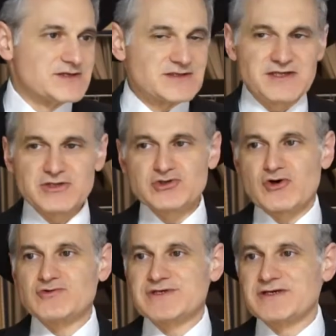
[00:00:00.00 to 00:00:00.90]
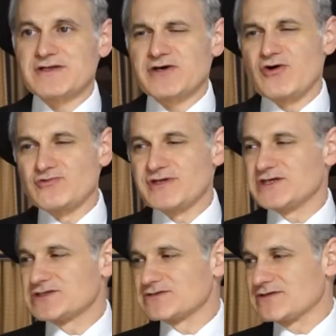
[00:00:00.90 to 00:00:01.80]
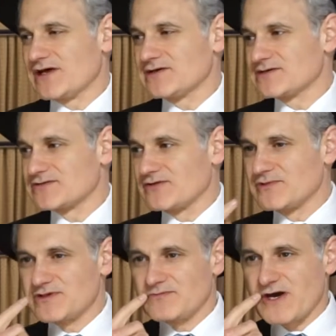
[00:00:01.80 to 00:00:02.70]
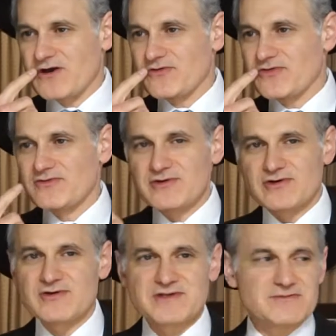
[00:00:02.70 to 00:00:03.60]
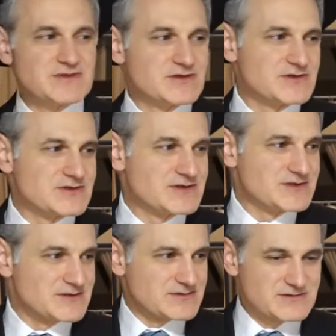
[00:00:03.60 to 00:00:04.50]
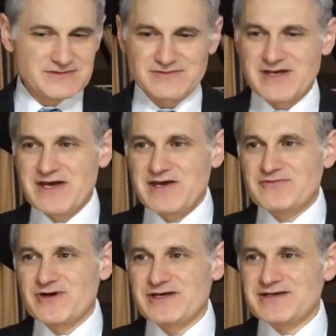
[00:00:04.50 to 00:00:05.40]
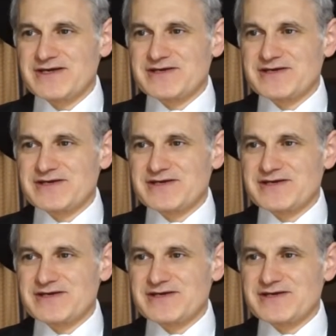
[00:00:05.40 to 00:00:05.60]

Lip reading: Because here you're going to kill out a whole nation, Klal Yisrael. With your mouth, you're going to curse them and they're going to, right?